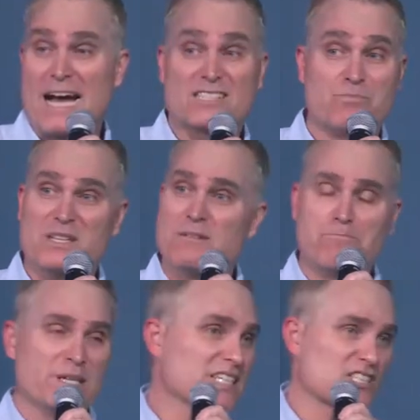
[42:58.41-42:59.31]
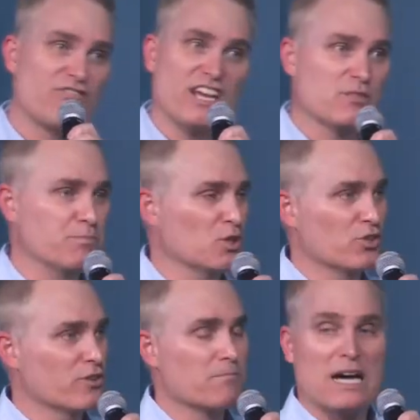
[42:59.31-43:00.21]
That's been the biggest faith
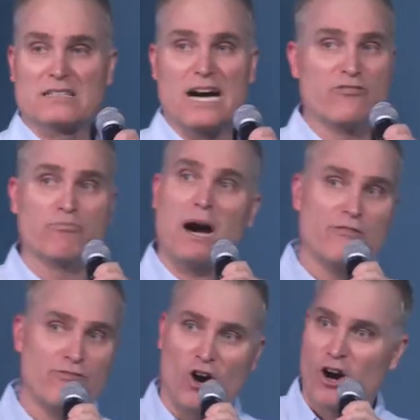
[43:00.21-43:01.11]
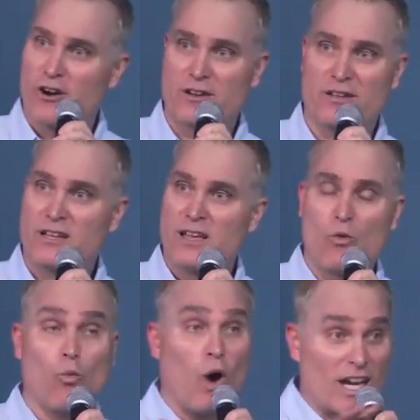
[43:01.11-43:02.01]
builder in my life by far.
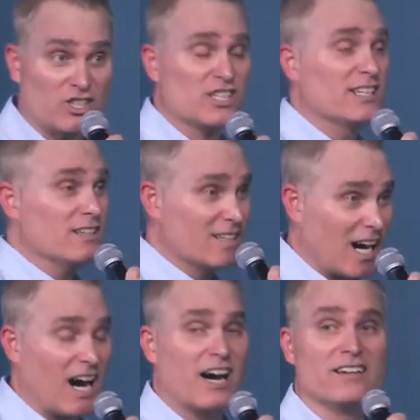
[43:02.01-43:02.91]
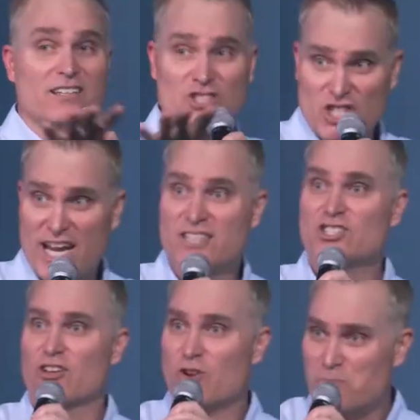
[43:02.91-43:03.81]
Watching God change